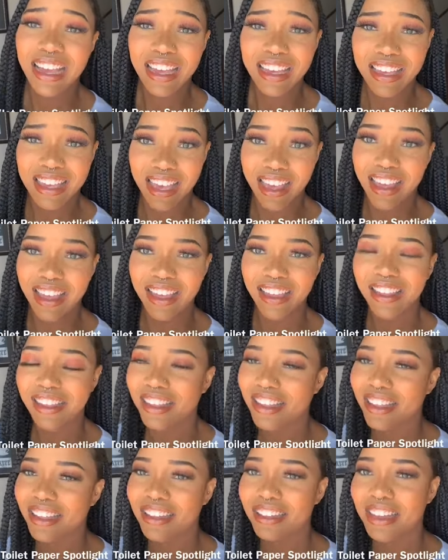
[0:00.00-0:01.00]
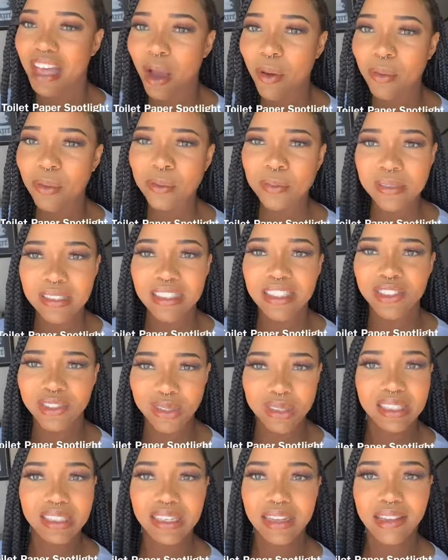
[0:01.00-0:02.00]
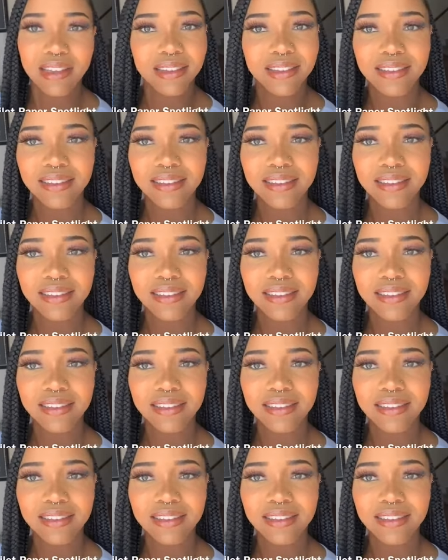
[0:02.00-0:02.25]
Yeah, that one was interesting.